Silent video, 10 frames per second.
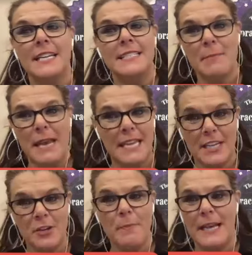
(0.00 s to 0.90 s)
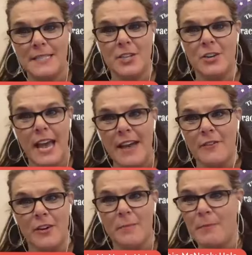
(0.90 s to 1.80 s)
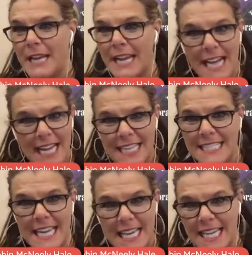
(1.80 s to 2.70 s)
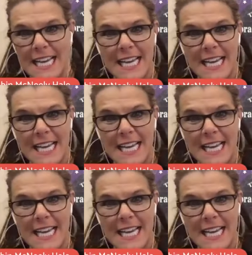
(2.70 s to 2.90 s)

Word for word: to make it your best year ever. But I got to tell you,